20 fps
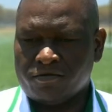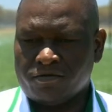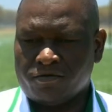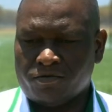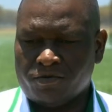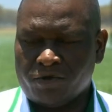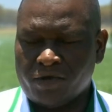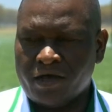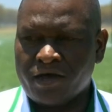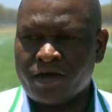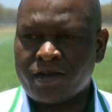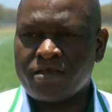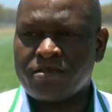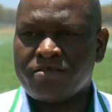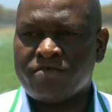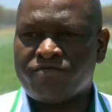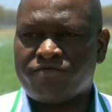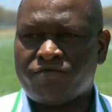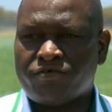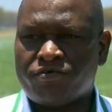where
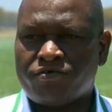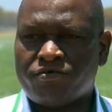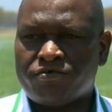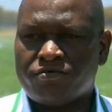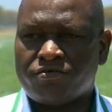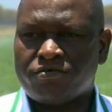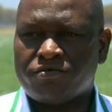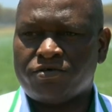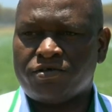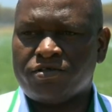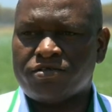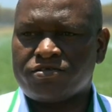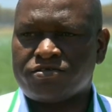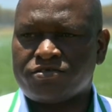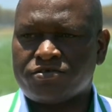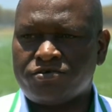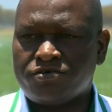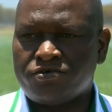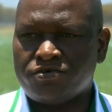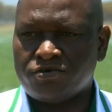rainfall
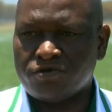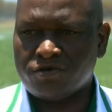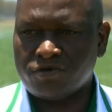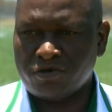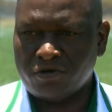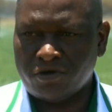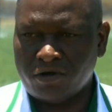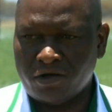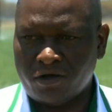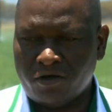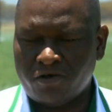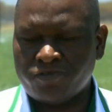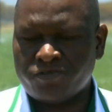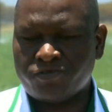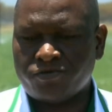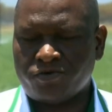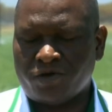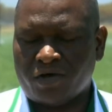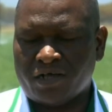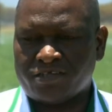is
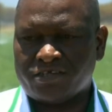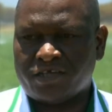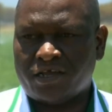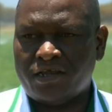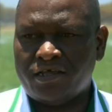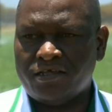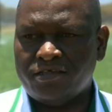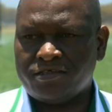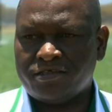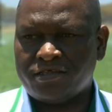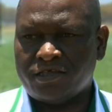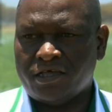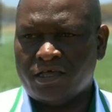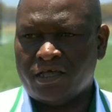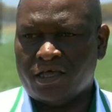also a challenge,